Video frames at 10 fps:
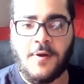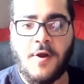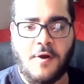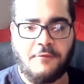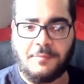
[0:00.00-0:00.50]

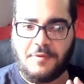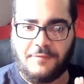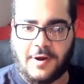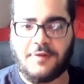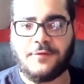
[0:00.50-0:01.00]
from the
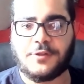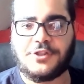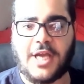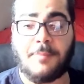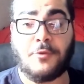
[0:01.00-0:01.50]
very first
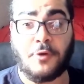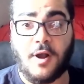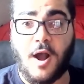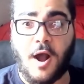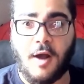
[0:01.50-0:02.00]
chapter
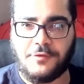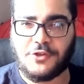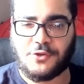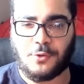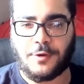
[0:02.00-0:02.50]
of the
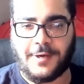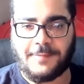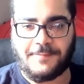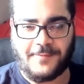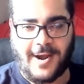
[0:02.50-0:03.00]
story,
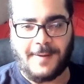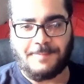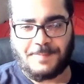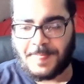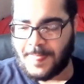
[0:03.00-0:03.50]
right?
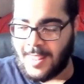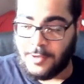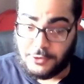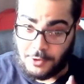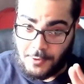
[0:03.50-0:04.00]

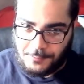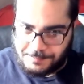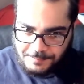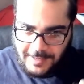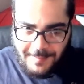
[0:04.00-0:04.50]
So
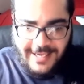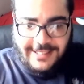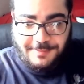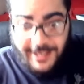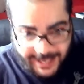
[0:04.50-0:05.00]
let me
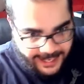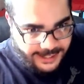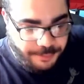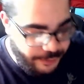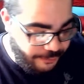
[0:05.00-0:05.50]
explain. I got
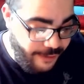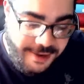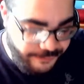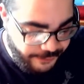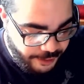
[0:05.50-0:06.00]
the book right
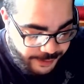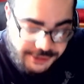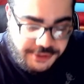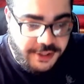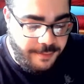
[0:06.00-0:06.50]
in front of me
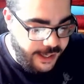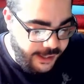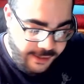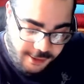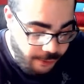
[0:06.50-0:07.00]
just to make it
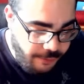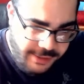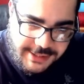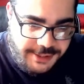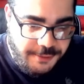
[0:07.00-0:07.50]
a little
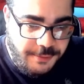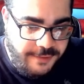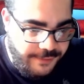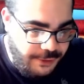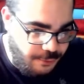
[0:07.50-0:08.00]
easier with the
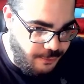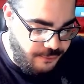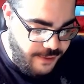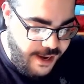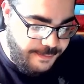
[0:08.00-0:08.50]

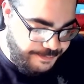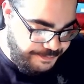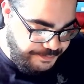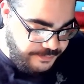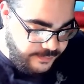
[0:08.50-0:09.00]
visuals, right?
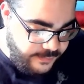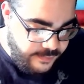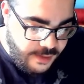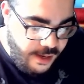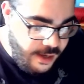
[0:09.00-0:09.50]

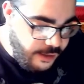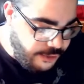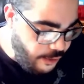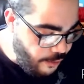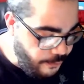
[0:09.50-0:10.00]

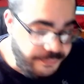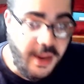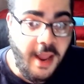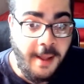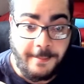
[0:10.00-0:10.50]
So,
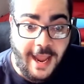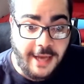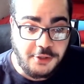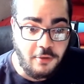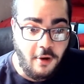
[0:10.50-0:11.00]
as you all